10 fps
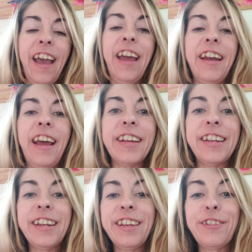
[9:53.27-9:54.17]
And I
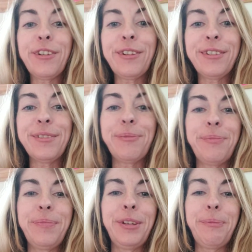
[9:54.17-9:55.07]
can either
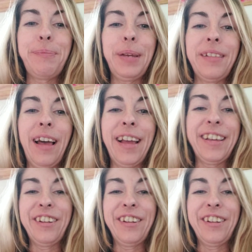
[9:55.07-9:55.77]
be like,